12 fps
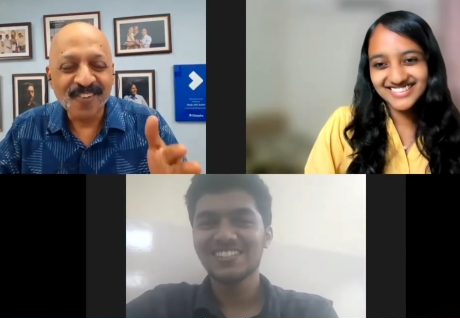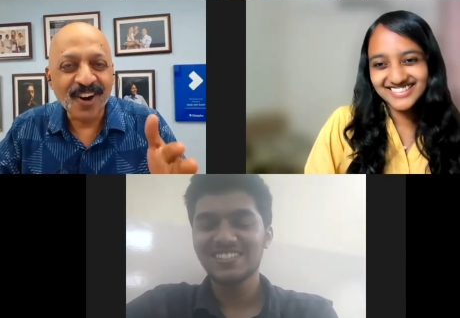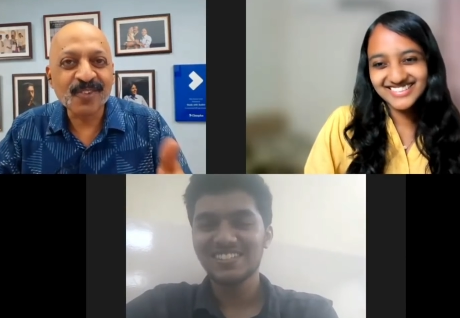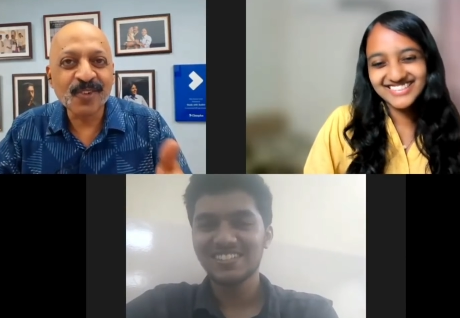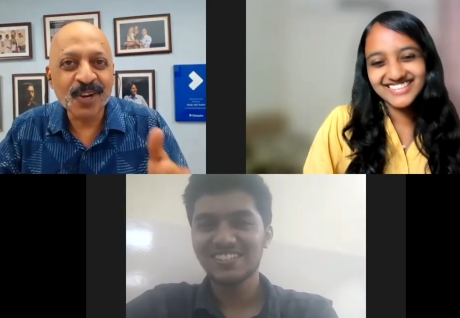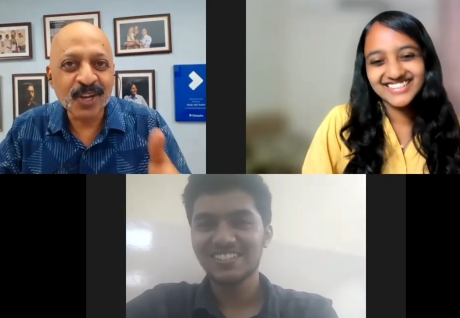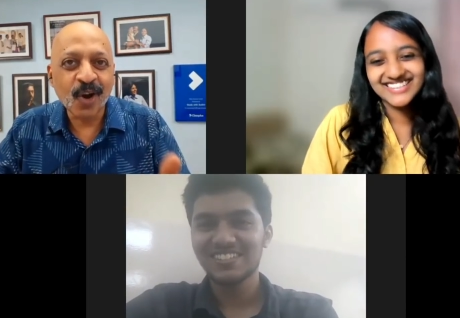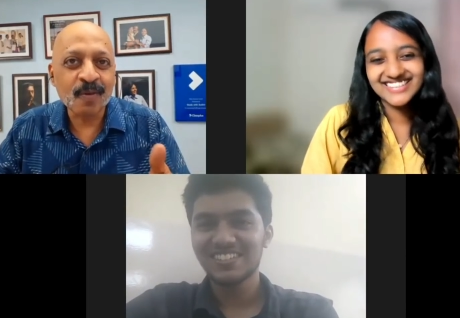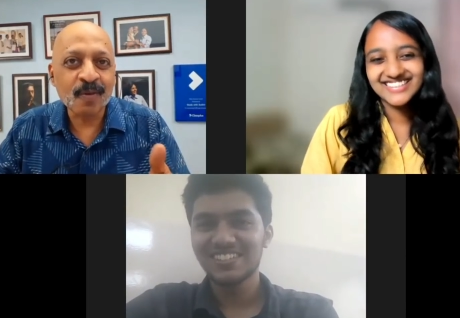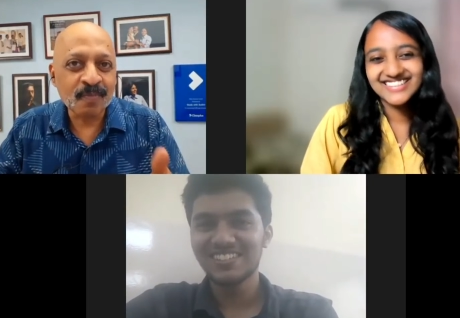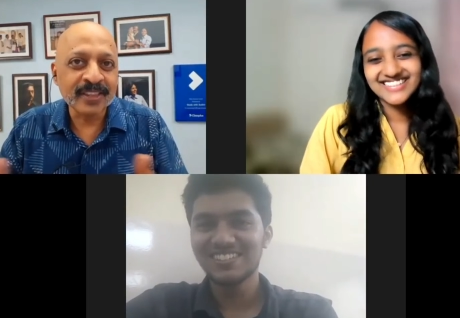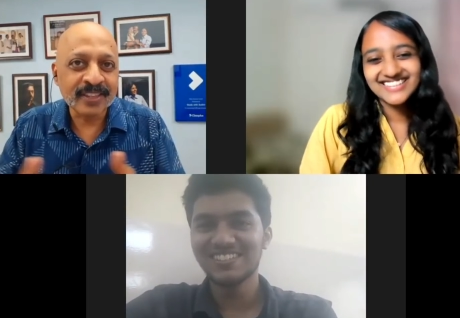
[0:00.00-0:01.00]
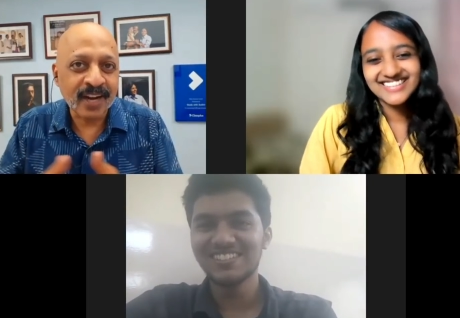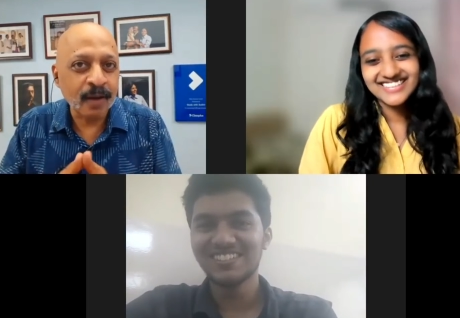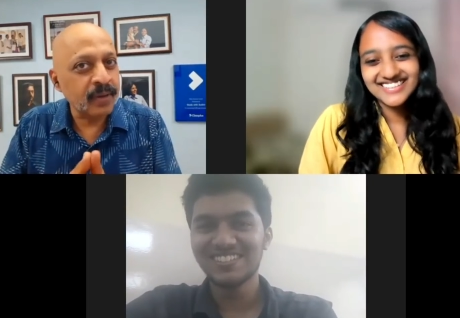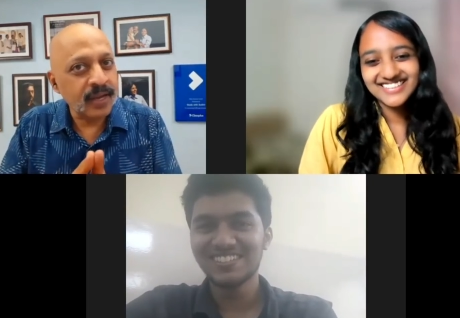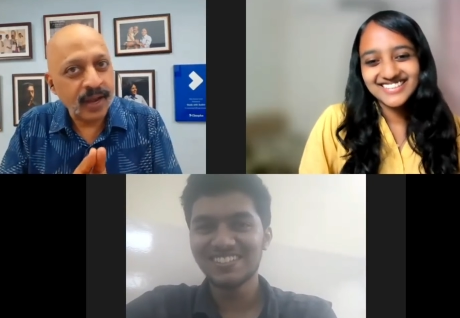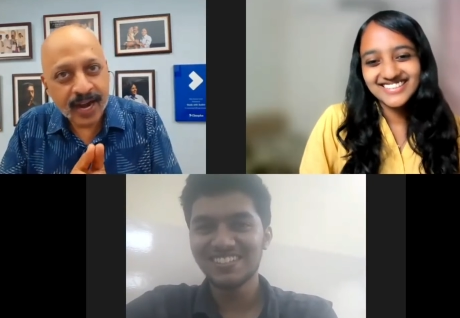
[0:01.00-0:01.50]
Speaker 1: what would your mantra
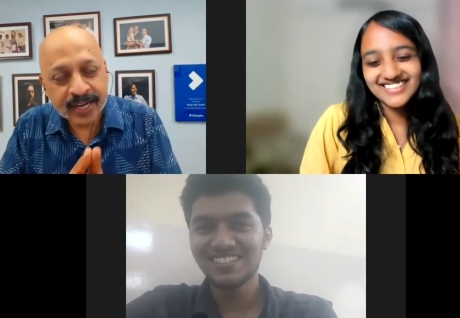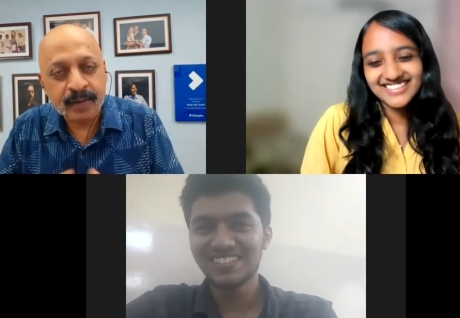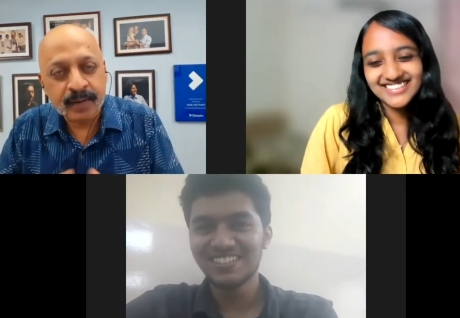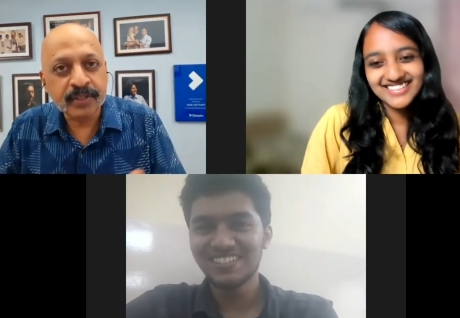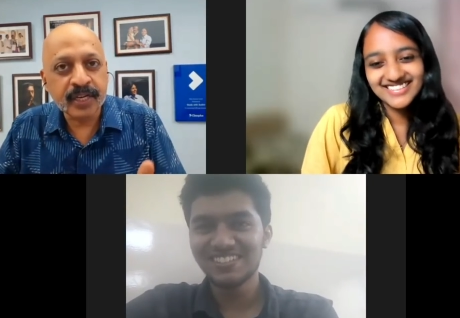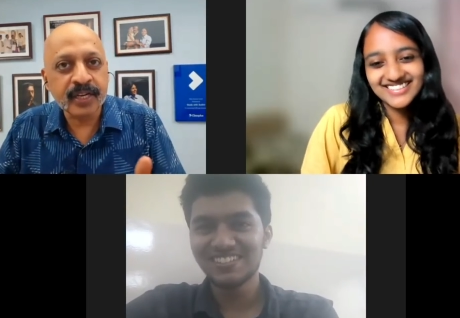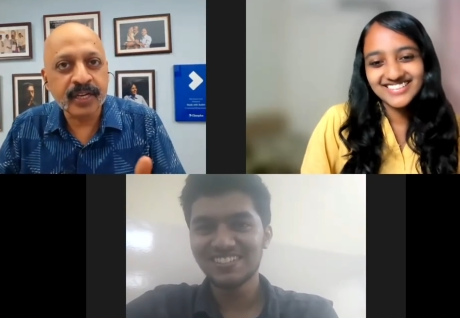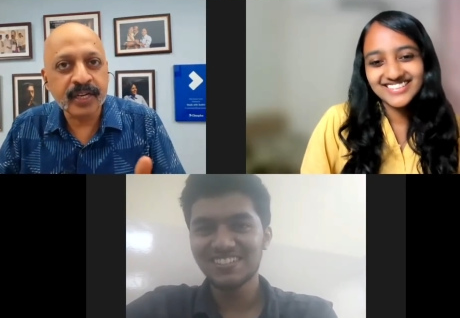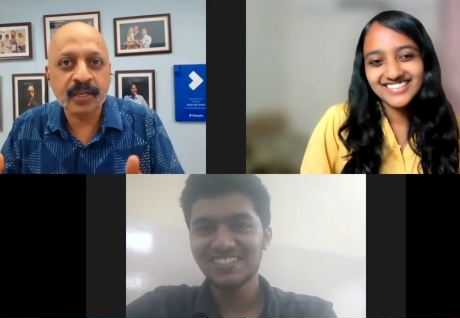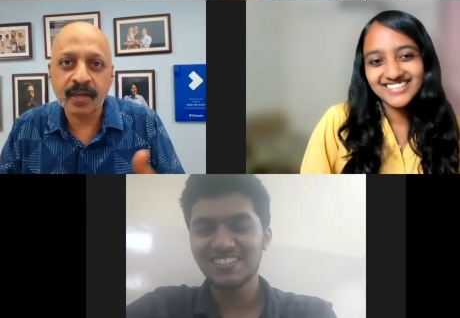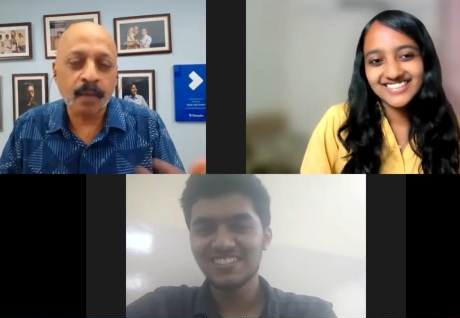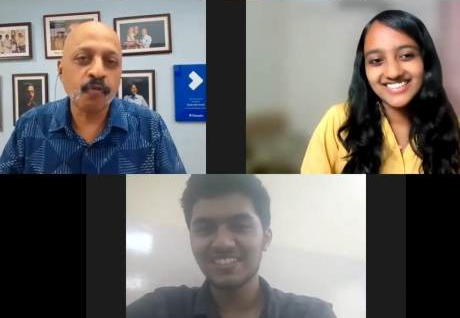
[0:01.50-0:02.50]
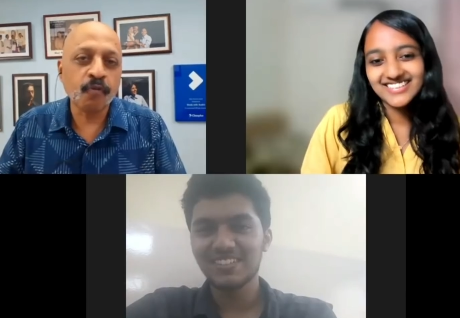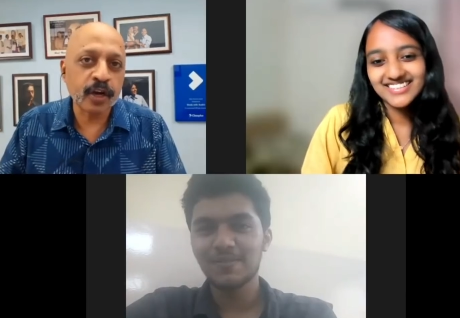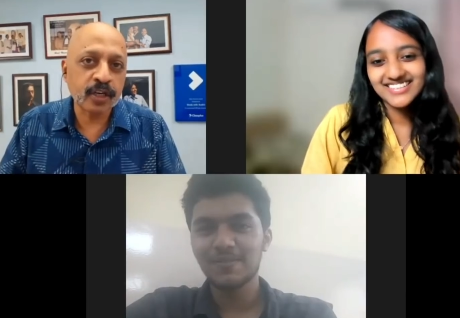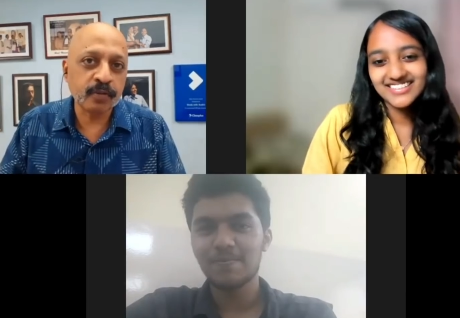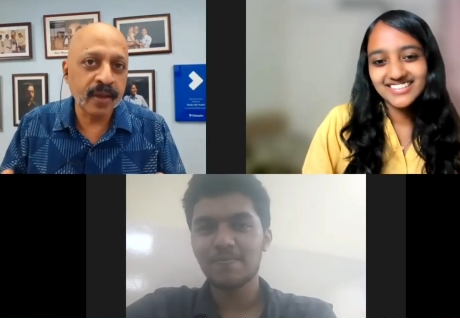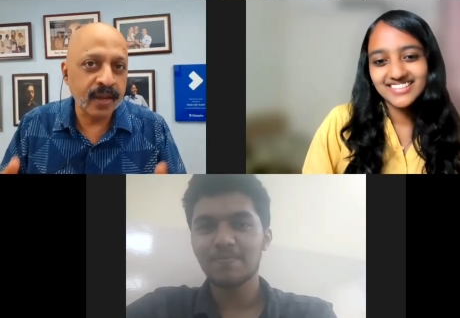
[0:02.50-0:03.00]
be? Attempt it, come
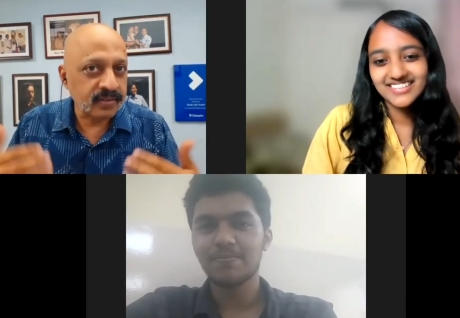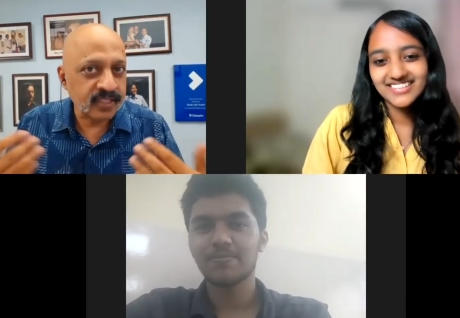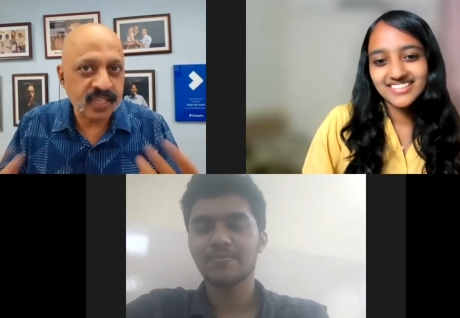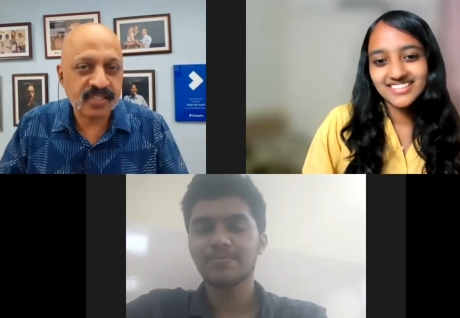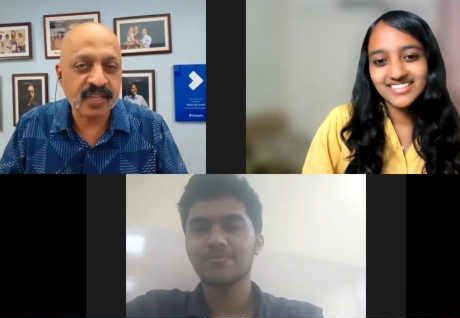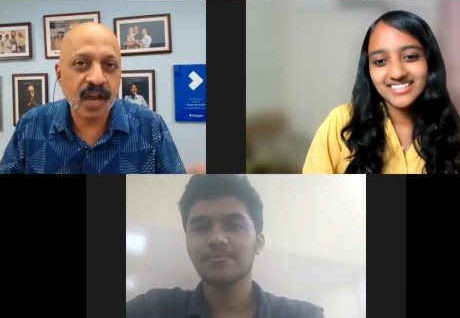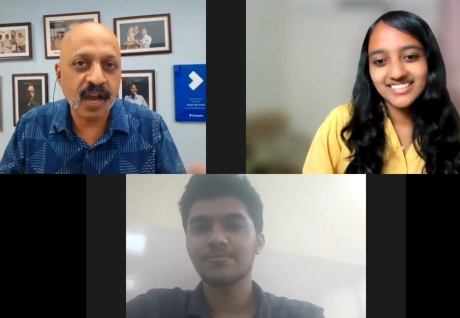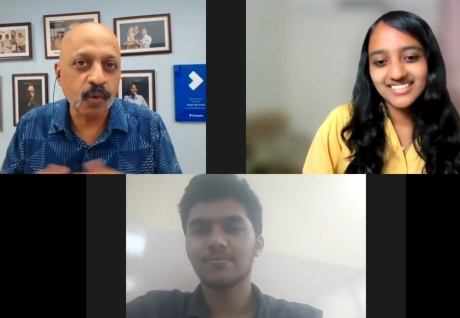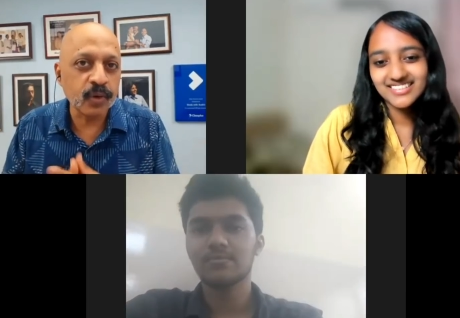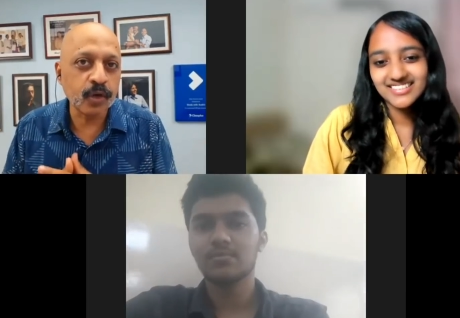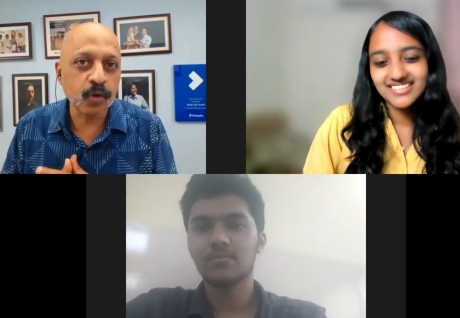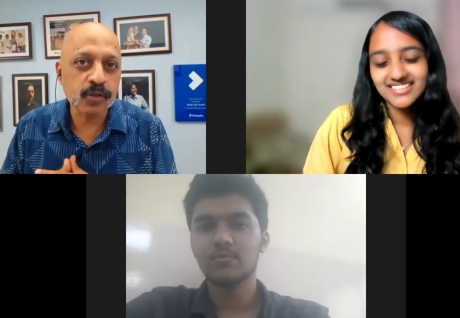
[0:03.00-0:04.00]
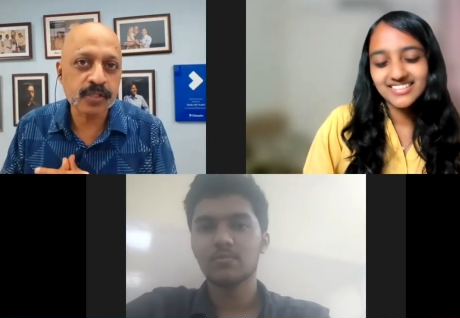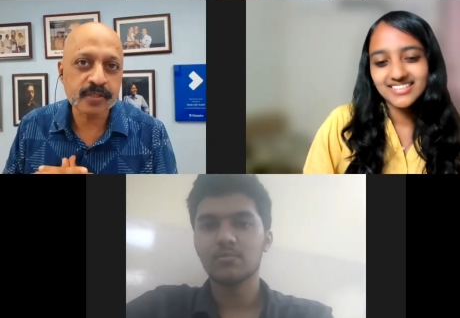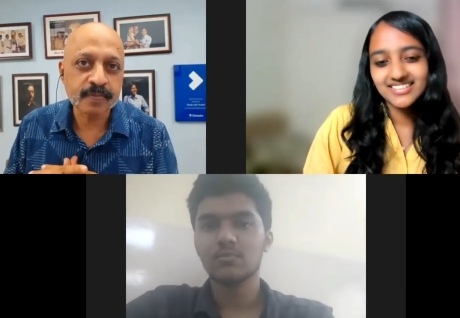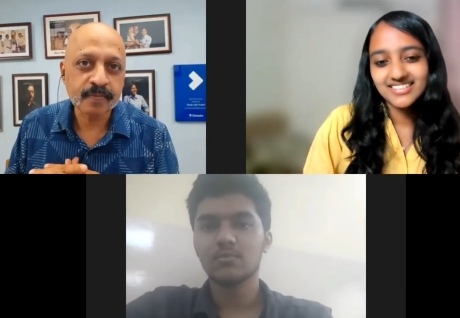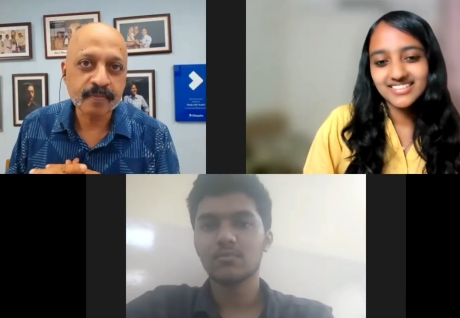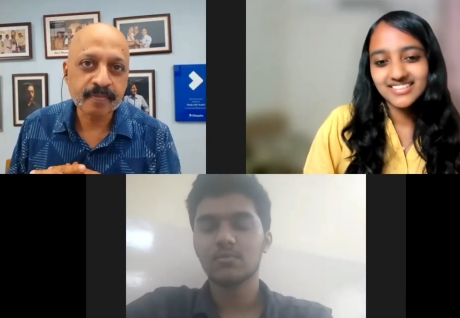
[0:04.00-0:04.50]
what may, just see how it goes?